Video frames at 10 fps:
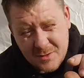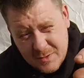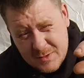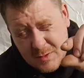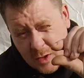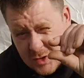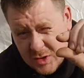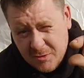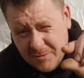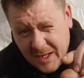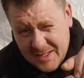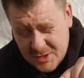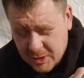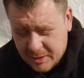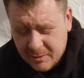so it's got two flats
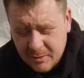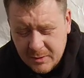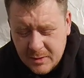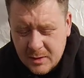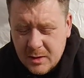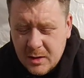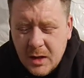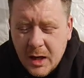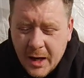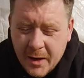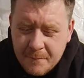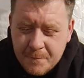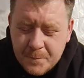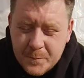on it.